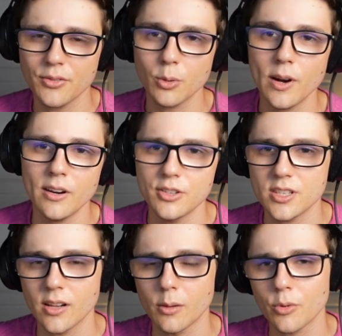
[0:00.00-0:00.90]
to wear it, just to get
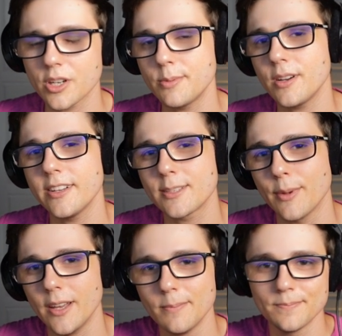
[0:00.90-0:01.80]
a little more experience, but